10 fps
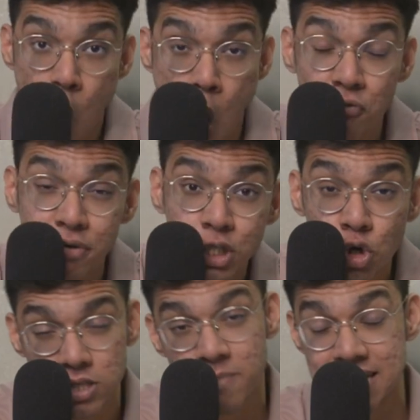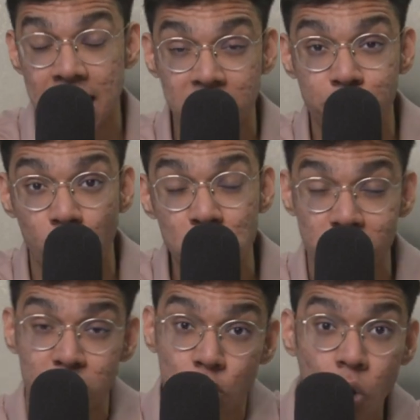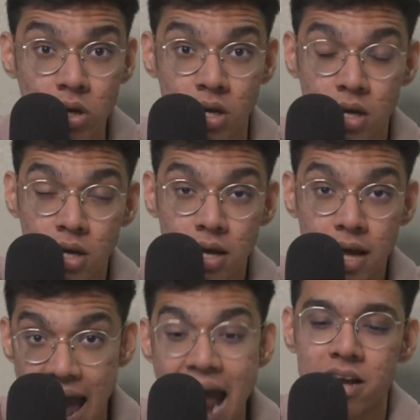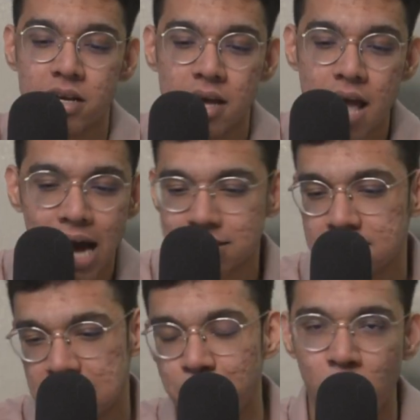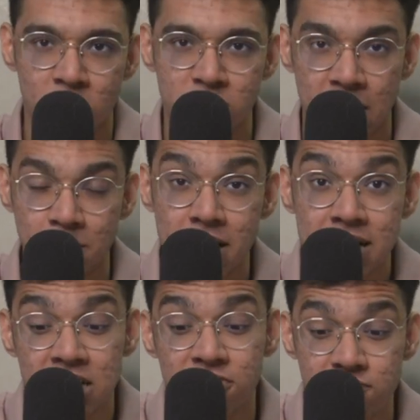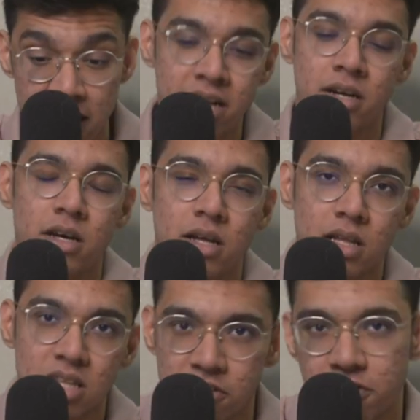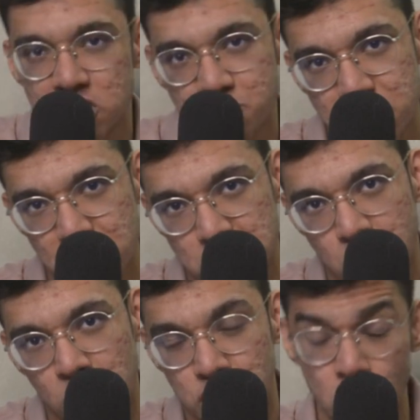offer new substantive points of their own, and at the same point of time defend their first speaker's points.